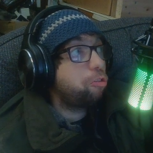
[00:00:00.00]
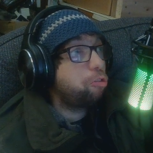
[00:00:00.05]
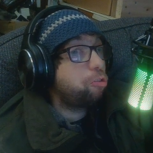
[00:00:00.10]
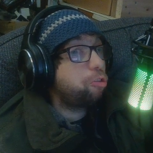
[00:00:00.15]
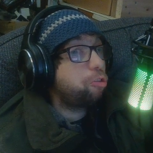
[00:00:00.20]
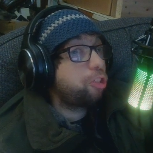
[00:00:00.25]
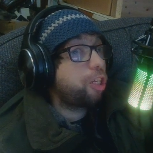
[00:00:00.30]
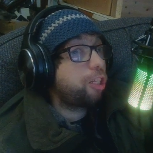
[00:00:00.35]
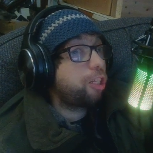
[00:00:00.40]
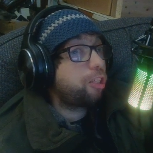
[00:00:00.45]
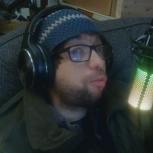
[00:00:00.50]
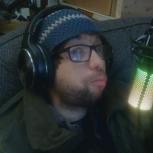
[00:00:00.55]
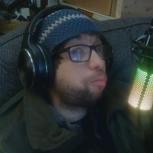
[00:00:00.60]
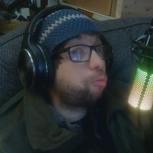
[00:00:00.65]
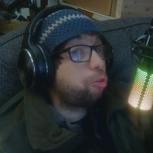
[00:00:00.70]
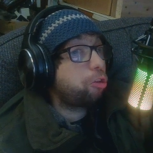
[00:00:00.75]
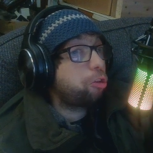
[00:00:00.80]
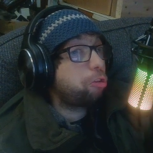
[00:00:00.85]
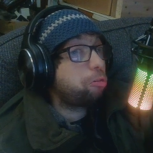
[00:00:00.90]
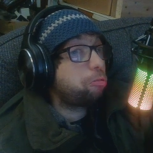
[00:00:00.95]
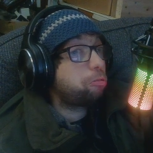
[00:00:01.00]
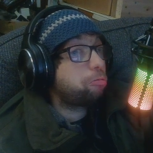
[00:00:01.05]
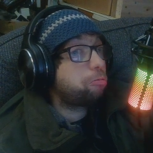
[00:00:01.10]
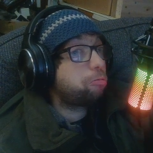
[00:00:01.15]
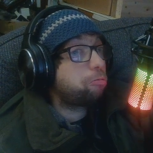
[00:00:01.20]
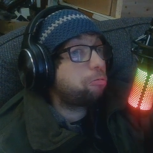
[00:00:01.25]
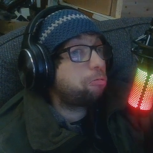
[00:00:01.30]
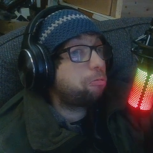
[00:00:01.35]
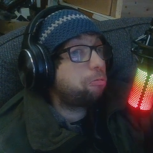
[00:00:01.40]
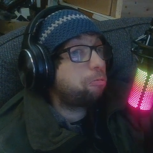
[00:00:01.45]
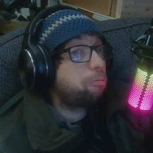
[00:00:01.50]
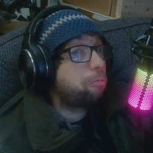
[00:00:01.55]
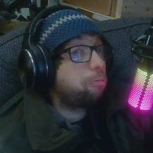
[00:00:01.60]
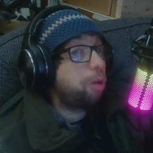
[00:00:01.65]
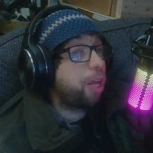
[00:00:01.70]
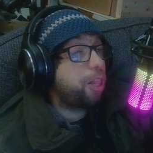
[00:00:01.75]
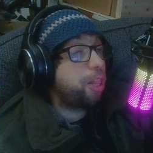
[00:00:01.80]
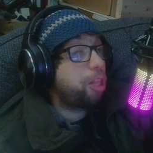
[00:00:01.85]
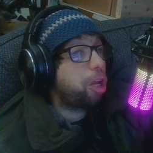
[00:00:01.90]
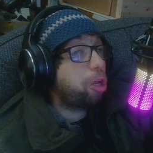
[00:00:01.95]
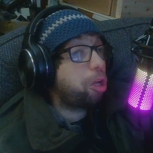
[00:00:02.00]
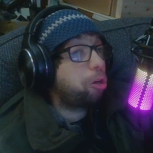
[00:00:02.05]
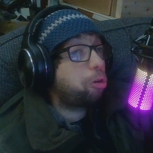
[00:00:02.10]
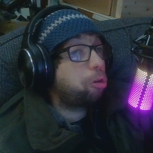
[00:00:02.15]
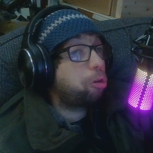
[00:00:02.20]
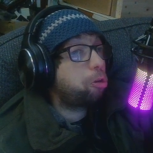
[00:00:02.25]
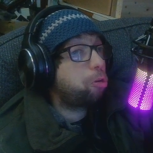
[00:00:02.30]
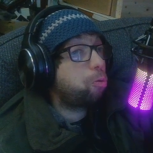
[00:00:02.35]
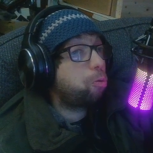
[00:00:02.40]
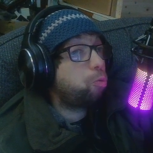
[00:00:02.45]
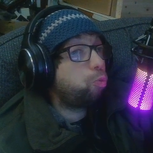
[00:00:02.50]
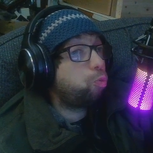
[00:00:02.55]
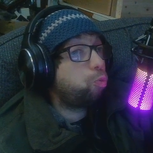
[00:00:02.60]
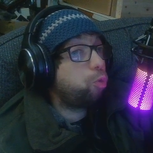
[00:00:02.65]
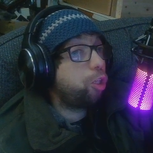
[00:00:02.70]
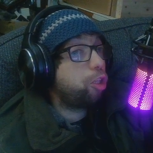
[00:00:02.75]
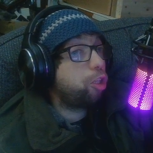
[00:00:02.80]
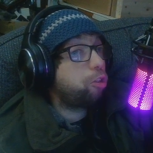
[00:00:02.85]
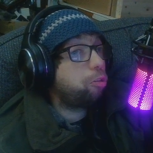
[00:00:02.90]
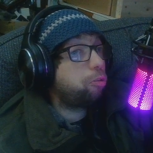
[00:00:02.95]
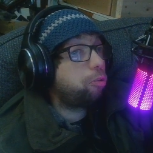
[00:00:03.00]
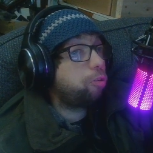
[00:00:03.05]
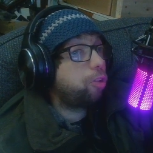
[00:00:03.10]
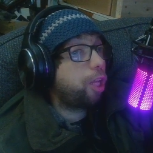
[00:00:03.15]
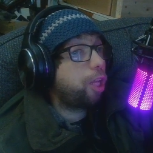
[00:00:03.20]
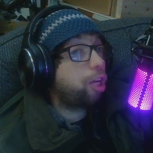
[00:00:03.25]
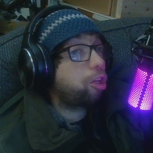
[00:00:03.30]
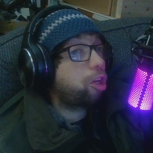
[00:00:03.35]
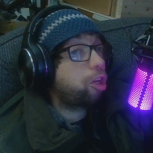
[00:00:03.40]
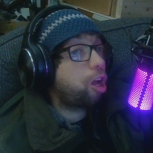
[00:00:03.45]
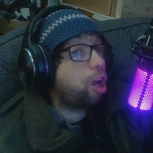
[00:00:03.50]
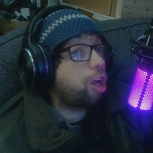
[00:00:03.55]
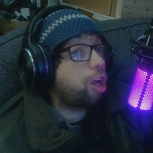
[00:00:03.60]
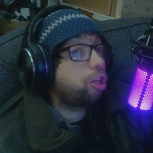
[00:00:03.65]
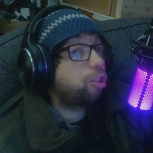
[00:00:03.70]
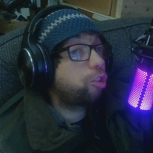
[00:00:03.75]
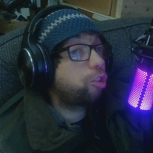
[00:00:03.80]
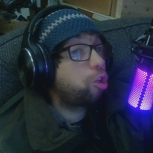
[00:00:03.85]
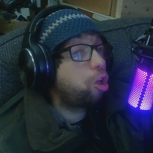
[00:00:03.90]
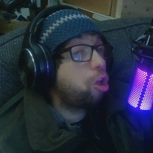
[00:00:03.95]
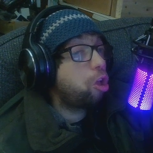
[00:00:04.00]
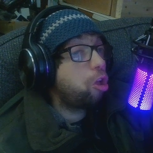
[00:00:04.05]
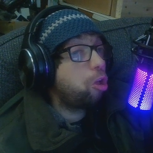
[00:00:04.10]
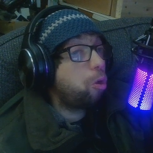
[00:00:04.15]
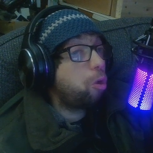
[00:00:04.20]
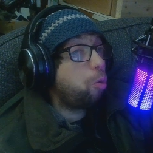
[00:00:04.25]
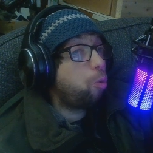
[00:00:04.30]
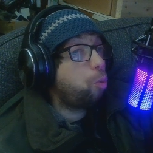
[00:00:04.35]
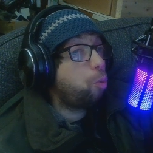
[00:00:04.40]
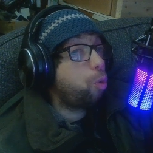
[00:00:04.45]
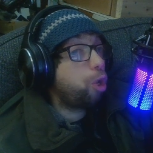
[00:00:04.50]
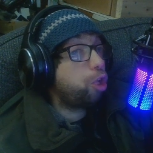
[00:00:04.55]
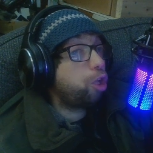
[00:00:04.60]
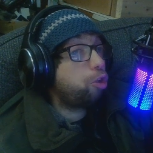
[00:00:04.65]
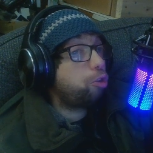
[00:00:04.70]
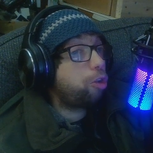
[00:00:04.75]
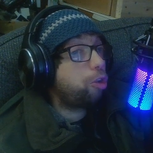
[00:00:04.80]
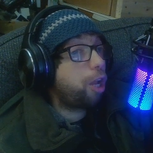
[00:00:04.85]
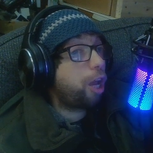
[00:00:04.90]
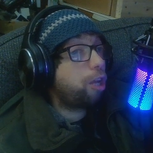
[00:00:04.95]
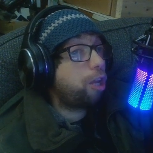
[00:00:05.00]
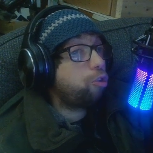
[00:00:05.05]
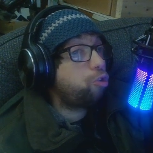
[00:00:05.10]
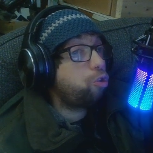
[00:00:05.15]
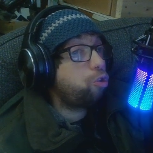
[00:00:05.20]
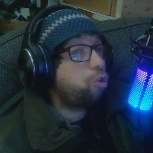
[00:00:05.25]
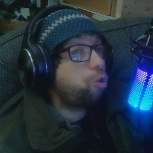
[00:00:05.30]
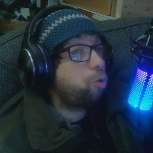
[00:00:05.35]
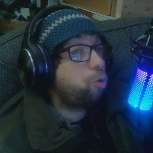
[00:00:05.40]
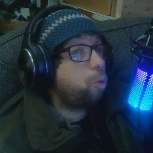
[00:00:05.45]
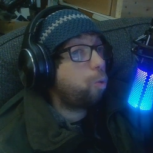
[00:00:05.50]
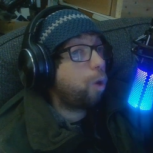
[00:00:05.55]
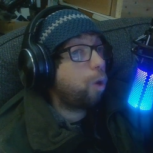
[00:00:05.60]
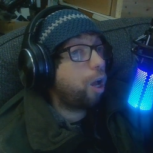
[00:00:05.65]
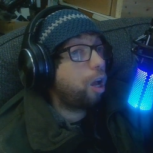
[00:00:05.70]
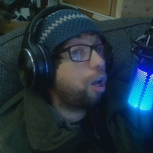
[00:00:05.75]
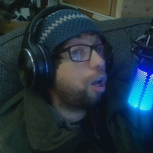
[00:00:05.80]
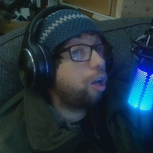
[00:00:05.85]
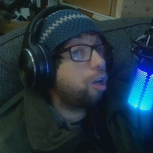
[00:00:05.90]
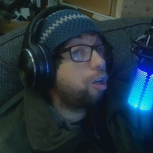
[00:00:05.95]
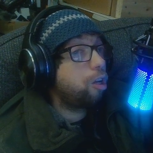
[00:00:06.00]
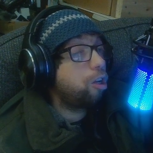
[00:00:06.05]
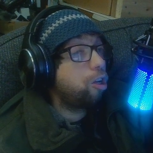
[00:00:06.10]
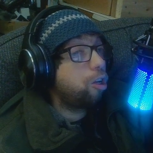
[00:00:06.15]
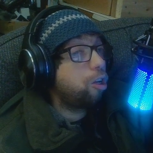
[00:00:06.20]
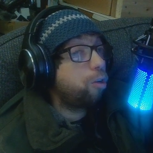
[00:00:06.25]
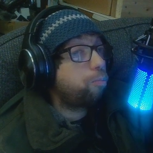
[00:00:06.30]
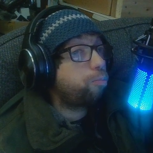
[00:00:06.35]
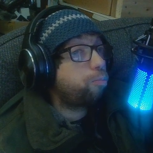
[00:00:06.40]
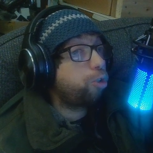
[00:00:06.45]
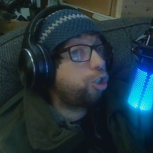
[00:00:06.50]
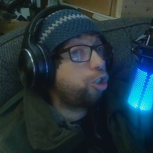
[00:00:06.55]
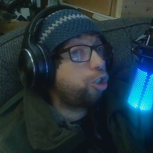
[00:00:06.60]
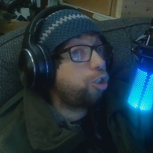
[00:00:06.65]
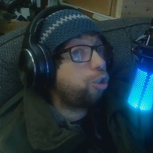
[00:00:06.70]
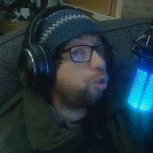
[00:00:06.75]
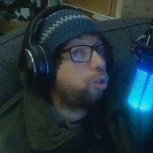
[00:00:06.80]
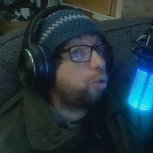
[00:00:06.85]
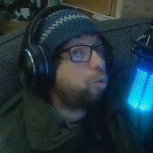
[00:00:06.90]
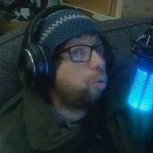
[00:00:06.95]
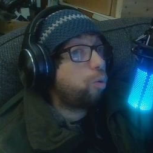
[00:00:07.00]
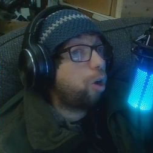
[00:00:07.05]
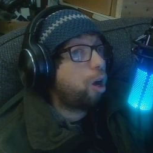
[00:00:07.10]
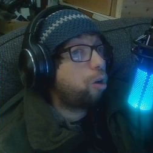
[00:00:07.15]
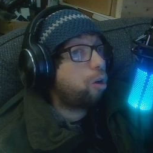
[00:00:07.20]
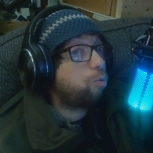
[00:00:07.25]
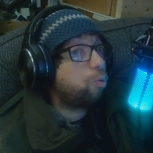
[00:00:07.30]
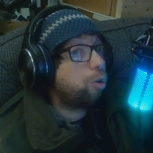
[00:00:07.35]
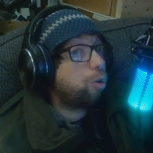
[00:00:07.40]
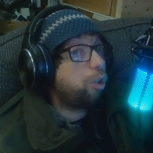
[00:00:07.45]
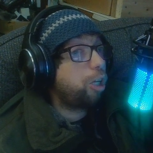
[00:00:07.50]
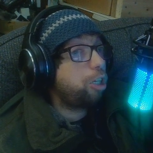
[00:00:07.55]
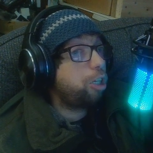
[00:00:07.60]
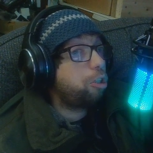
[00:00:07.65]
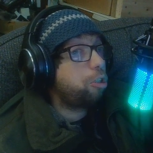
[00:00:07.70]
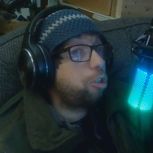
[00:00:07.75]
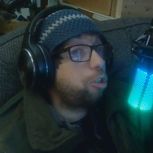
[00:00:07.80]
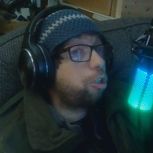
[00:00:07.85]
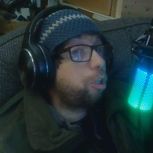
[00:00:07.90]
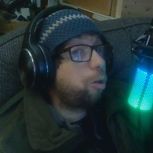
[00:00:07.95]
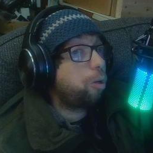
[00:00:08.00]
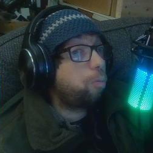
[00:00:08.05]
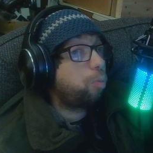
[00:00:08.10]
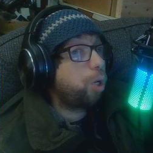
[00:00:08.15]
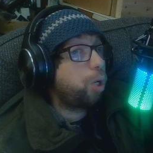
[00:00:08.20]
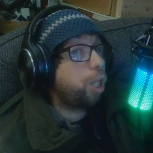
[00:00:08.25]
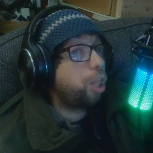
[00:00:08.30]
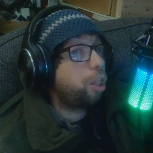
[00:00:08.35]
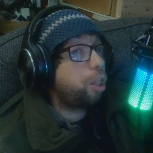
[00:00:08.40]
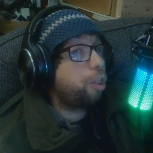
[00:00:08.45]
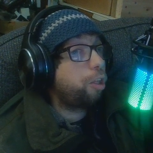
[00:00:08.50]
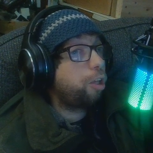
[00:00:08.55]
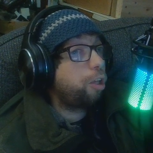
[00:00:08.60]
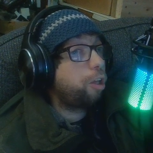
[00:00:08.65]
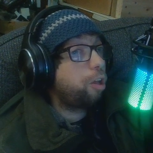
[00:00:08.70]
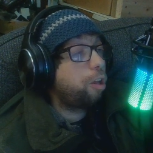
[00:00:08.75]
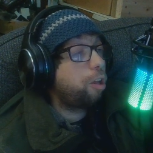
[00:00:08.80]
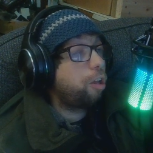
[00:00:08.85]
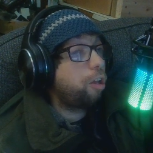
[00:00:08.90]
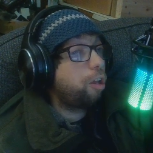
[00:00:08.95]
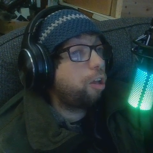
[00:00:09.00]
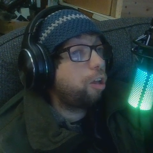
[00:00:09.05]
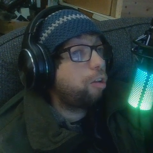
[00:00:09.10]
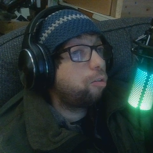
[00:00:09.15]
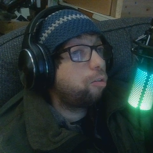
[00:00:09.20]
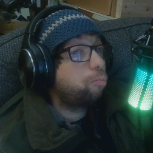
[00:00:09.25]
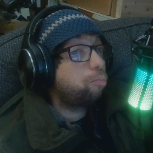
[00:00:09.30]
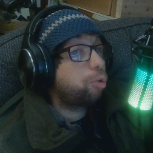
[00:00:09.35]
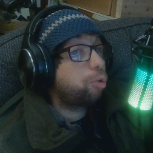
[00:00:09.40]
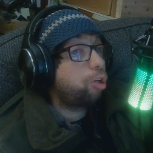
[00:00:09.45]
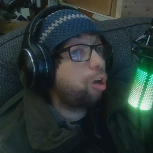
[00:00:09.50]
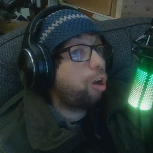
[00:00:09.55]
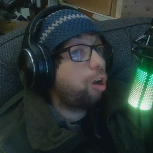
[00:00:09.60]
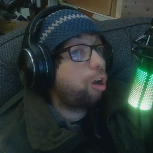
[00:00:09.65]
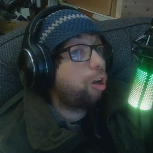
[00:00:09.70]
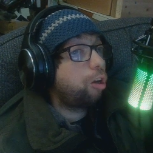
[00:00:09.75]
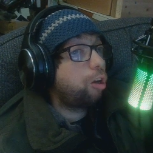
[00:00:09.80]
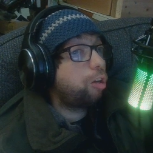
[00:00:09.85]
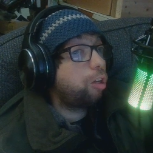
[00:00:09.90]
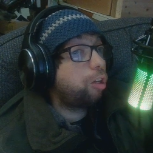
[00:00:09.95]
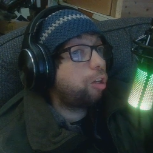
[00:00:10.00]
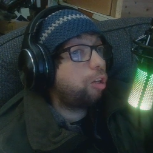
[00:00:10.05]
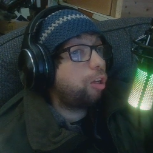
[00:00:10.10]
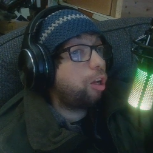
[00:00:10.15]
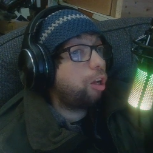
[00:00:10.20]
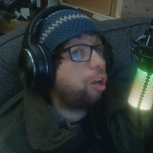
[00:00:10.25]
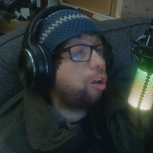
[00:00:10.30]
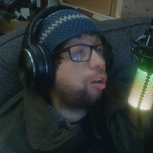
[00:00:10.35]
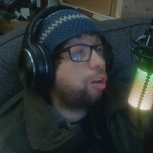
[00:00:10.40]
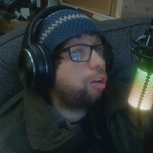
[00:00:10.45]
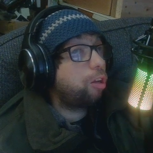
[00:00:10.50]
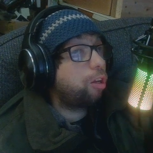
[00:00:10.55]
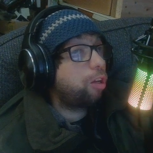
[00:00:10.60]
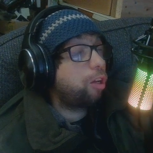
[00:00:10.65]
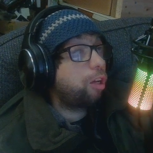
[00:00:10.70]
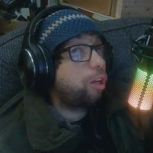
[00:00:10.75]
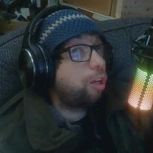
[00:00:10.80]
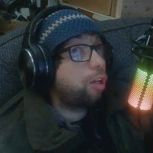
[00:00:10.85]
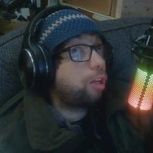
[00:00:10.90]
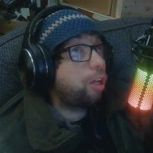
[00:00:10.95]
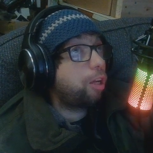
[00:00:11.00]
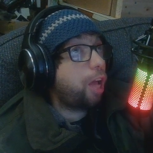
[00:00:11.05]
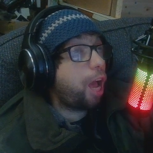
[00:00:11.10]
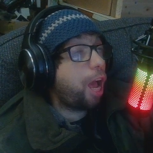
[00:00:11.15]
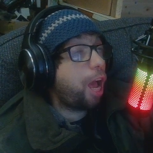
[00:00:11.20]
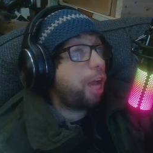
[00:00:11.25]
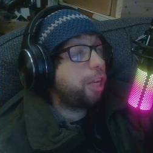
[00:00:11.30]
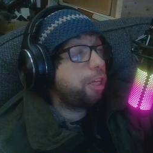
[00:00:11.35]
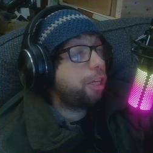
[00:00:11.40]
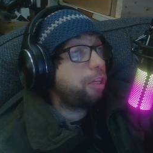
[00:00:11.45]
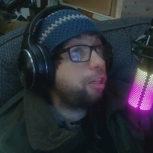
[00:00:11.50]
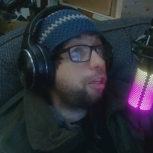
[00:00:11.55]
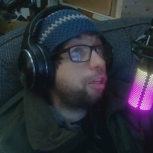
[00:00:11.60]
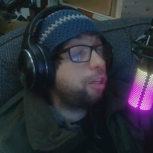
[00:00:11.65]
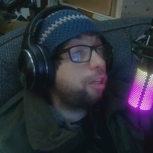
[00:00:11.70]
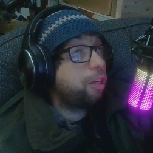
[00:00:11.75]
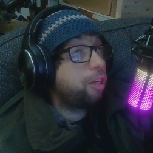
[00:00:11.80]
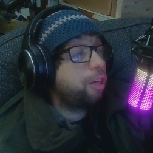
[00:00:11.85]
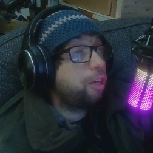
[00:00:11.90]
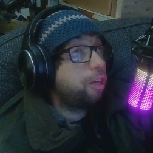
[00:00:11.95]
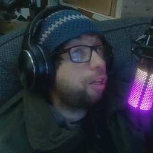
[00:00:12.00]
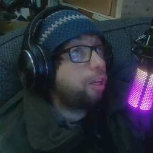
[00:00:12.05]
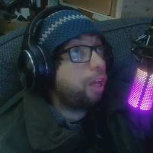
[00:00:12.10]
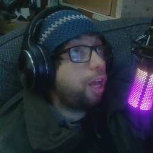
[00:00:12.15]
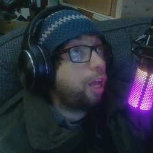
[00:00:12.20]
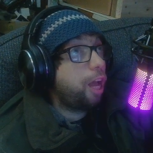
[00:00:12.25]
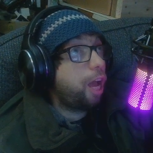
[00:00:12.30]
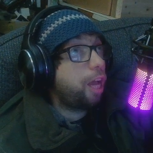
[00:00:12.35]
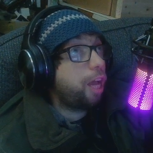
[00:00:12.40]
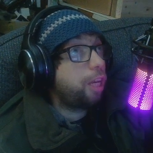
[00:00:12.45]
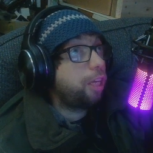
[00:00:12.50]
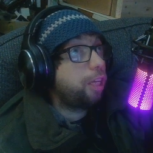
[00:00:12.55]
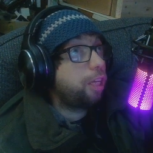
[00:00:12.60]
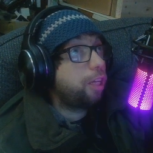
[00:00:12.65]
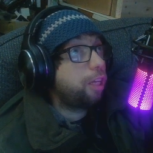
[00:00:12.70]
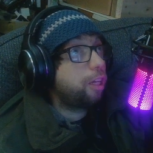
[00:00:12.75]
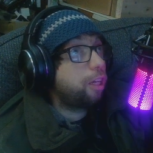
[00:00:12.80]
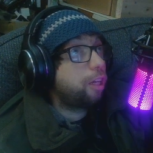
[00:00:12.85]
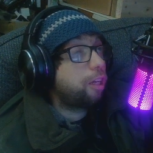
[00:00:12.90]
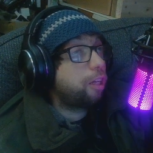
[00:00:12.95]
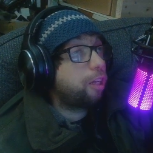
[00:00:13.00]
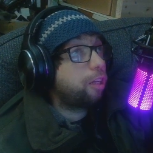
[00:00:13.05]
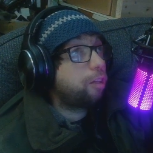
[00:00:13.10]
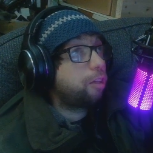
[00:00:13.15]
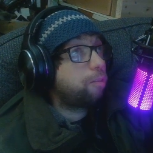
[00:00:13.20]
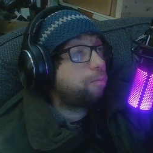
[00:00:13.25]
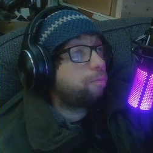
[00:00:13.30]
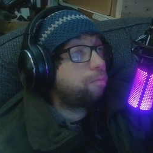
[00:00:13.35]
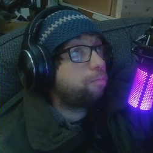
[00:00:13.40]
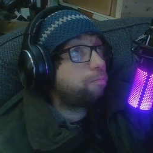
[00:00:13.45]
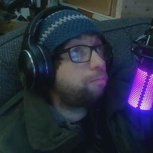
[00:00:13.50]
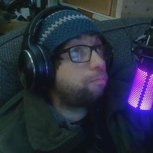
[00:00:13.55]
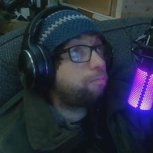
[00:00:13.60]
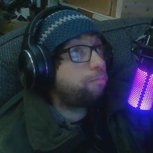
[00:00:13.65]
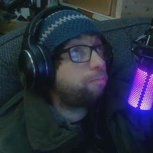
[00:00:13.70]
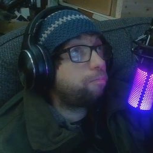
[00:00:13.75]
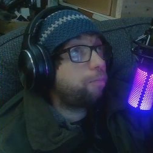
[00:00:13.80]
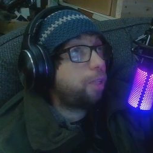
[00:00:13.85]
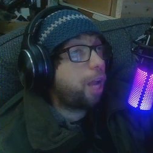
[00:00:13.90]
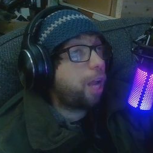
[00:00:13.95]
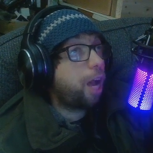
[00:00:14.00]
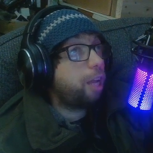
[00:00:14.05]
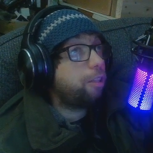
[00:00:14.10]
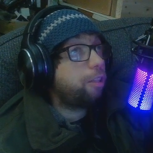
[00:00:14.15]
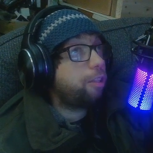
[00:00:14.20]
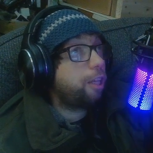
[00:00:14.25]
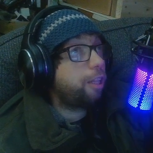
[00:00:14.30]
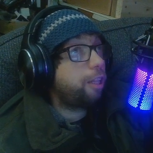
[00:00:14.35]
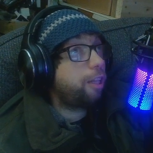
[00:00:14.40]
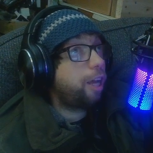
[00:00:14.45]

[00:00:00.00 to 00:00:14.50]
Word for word: said some things, and that hurt Will, and that caused Will not to uh, pursue a relationship with Picard. Had he, had he uh, not said